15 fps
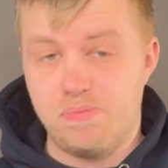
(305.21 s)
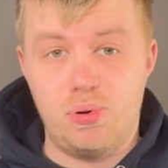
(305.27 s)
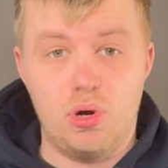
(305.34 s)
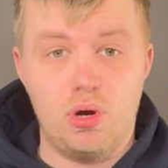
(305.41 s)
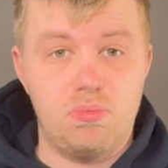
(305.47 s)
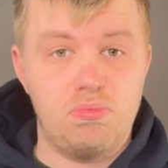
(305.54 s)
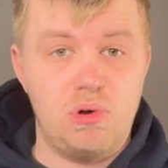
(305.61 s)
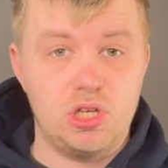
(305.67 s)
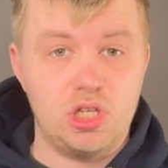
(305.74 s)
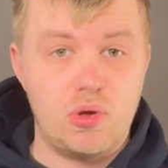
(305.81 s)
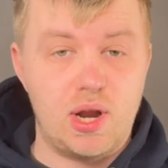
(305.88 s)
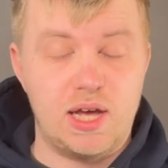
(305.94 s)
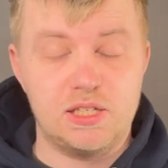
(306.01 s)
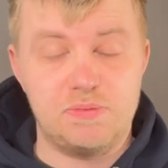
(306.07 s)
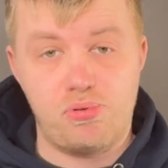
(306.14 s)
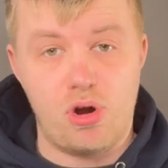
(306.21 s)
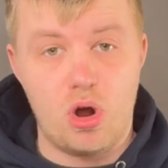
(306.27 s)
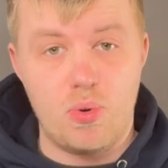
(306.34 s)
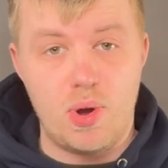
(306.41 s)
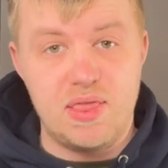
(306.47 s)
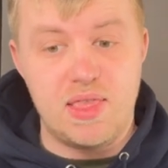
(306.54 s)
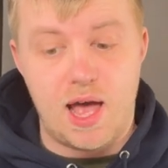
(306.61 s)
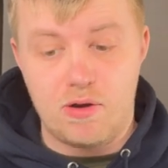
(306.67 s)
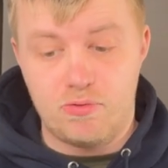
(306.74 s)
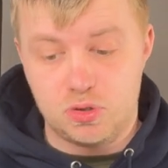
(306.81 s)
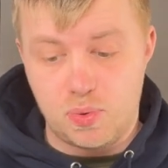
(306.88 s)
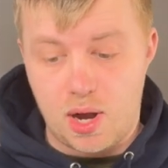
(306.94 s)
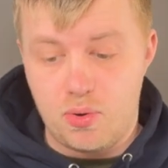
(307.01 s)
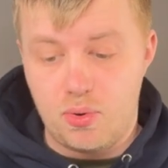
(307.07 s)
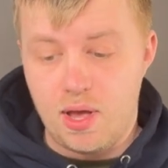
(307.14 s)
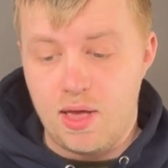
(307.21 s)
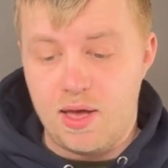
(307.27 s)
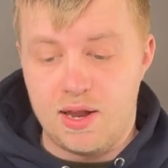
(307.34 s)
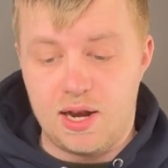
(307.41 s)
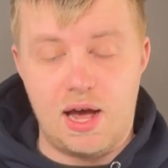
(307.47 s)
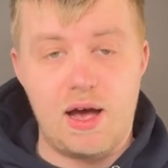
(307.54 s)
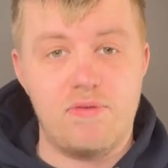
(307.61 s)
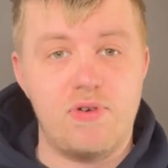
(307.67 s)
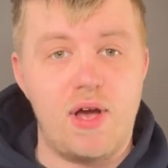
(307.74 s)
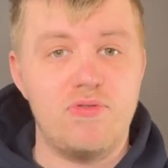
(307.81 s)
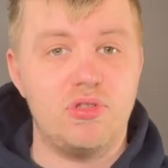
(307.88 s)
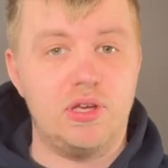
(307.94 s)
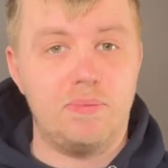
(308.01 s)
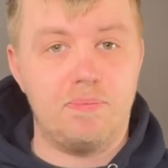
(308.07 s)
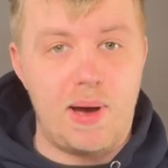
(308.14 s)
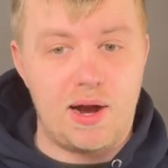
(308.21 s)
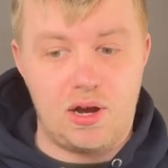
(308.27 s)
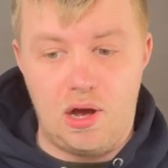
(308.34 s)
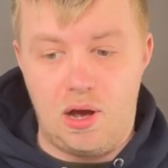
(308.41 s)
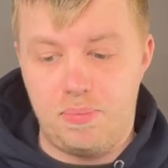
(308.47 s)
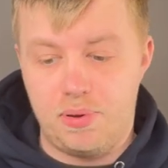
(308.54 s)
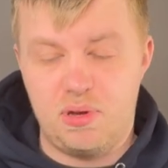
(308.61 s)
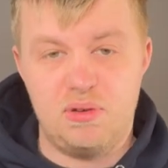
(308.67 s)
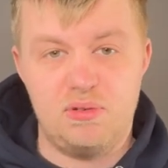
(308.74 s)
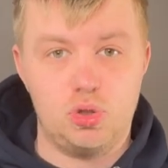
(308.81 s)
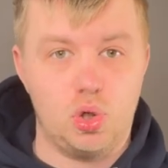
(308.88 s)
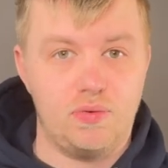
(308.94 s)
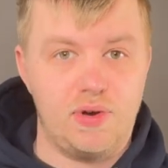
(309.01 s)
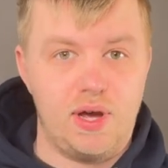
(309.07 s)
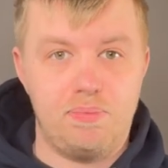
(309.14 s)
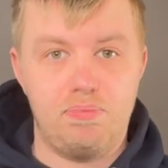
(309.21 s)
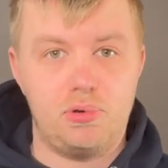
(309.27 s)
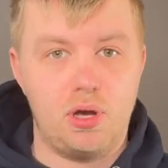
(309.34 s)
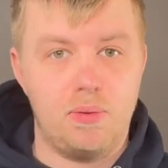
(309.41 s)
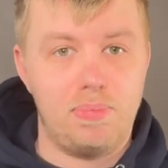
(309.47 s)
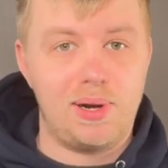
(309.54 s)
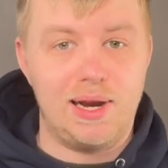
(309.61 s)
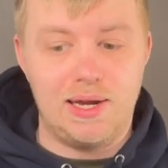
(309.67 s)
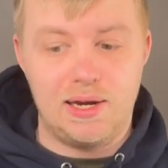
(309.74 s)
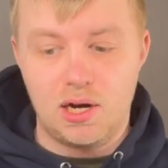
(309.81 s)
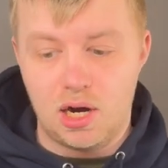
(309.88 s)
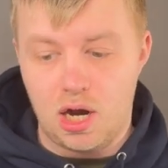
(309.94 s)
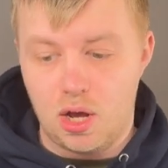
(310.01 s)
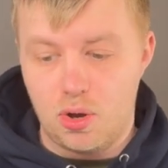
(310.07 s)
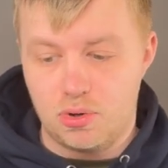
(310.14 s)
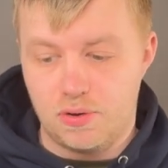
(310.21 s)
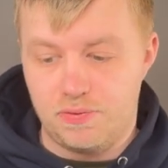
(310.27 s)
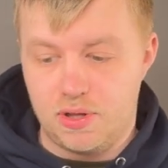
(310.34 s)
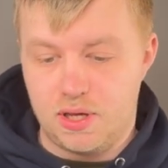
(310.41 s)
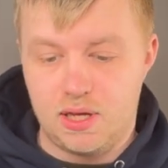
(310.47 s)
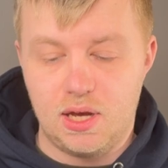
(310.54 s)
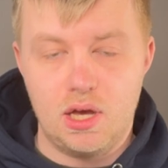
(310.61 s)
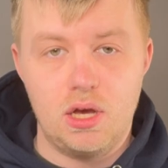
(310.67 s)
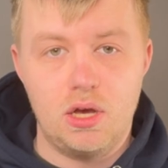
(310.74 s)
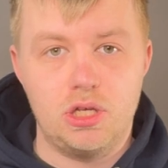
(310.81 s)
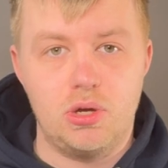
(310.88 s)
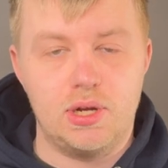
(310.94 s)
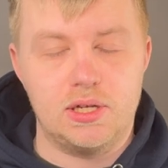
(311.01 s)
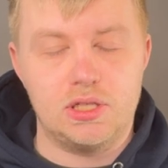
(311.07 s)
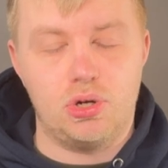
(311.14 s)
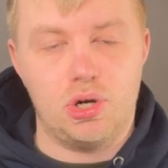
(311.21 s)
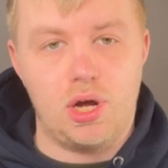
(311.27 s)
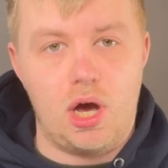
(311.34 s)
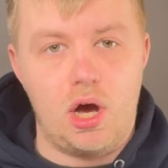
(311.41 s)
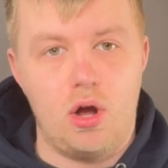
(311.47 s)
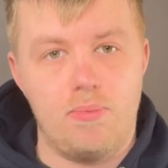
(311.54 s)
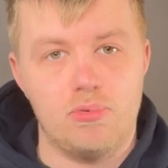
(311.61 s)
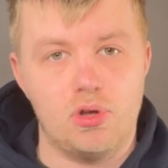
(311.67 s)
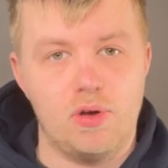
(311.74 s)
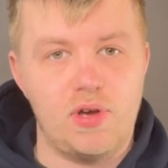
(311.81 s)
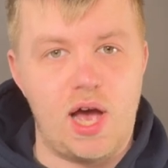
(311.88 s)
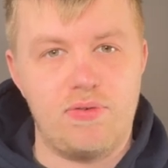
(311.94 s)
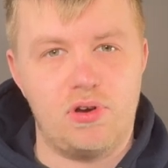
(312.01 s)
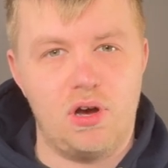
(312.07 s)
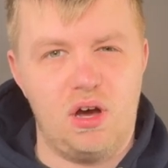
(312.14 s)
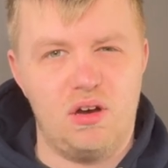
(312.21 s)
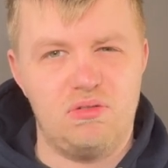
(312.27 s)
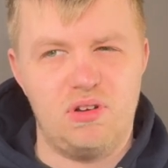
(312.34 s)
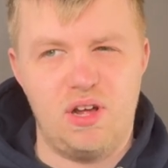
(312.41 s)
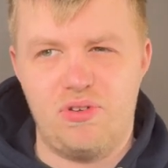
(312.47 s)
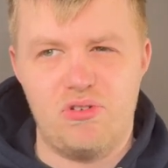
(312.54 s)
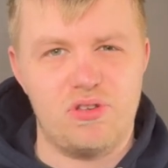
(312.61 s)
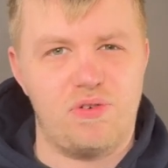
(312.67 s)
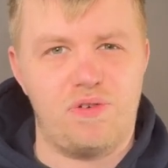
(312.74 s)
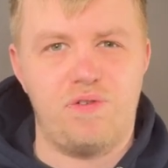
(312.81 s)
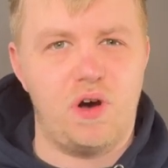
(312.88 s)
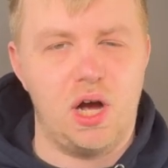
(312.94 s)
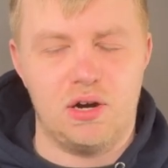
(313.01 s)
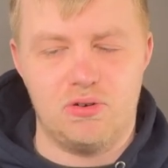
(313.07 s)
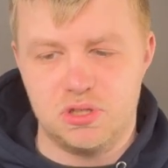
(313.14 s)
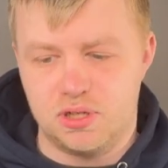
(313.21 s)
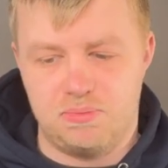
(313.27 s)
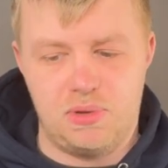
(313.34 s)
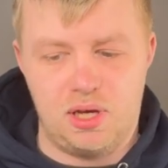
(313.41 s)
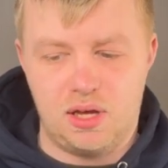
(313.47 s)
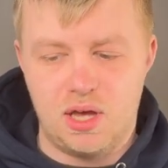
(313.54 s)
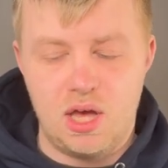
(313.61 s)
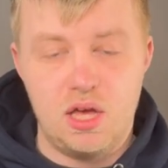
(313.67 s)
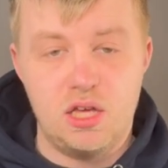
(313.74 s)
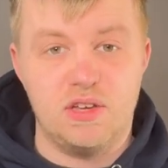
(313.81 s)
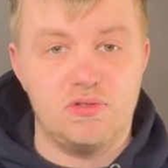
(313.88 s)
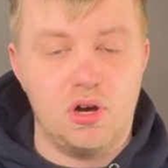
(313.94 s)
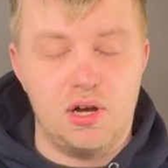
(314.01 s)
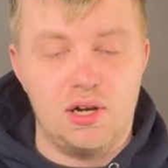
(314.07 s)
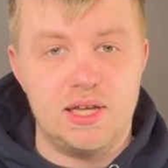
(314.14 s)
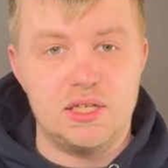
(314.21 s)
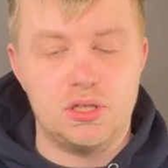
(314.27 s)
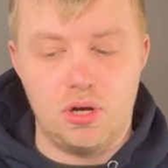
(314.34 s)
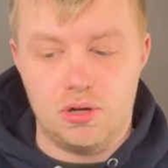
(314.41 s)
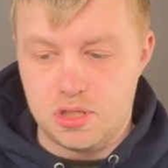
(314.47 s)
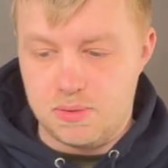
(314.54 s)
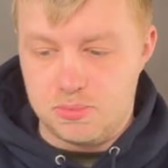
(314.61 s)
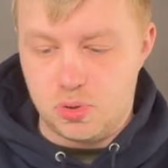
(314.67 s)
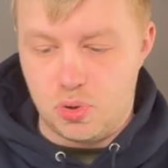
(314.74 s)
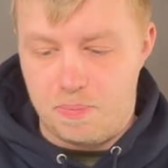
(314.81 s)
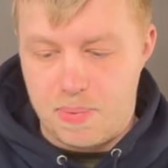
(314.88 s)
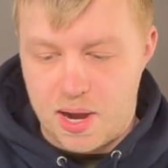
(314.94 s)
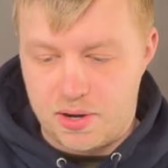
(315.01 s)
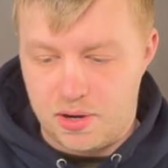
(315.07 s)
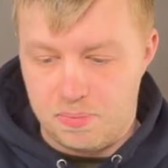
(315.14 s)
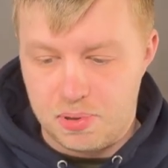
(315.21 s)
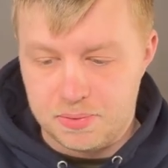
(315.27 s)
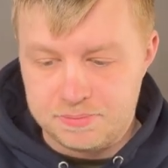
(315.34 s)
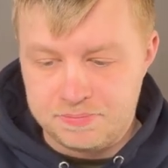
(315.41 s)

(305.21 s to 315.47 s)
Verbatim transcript: put a U N A S Pro in there as well. And I have everything back up, sort of a complete clone of the U N A S you've got at home. So if you have got, if there's a fire or something, you've got at least got some sort of backup.